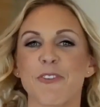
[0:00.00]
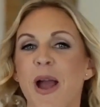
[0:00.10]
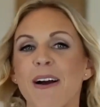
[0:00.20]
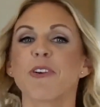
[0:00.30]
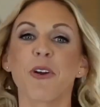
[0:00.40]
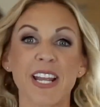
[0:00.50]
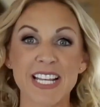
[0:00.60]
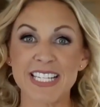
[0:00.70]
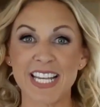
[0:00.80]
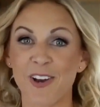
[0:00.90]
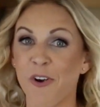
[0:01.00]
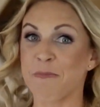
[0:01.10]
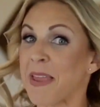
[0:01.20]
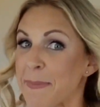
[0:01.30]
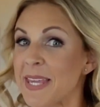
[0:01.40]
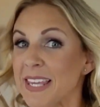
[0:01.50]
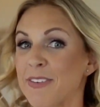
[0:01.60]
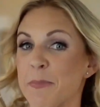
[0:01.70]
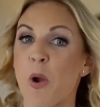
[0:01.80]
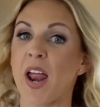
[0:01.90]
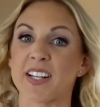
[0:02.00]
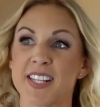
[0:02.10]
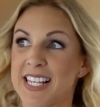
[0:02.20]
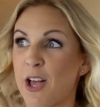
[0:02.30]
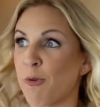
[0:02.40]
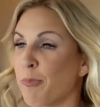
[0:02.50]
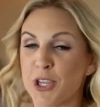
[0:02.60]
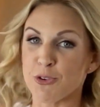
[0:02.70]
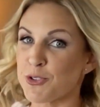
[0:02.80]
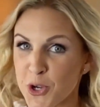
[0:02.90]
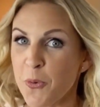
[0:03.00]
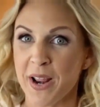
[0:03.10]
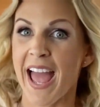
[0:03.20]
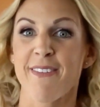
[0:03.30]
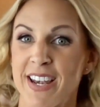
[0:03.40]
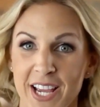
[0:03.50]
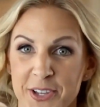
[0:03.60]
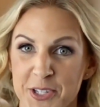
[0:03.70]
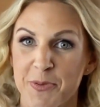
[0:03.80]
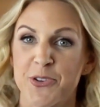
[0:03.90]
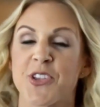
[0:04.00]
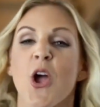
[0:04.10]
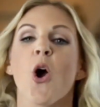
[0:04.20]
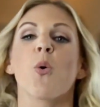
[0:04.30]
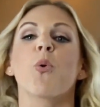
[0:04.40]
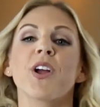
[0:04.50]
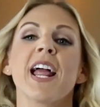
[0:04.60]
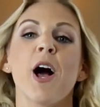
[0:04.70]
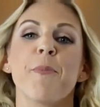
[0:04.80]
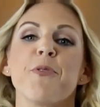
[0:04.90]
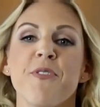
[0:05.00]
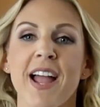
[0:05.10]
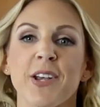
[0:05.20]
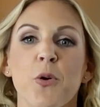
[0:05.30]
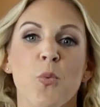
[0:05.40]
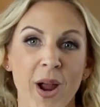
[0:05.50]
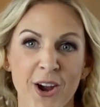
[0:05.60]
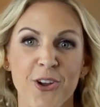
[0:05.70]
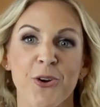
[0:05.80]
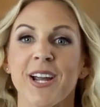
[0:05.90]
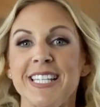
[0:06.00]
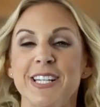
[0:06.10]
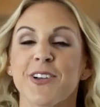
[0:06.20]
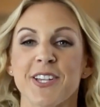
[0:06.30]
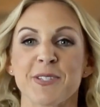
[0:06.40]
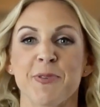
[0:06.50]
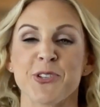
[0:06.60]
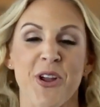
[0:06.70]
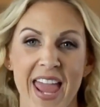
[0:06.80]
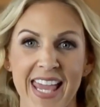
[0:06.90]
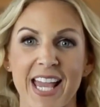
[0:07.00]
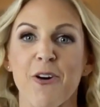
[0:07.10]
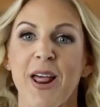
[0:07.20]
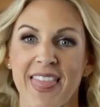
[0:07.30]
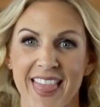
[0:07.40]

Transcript: If you have a great idea or maybe even a product to sell, but you don't have any customers, we're gonna help you find where your ideal customers are hanging out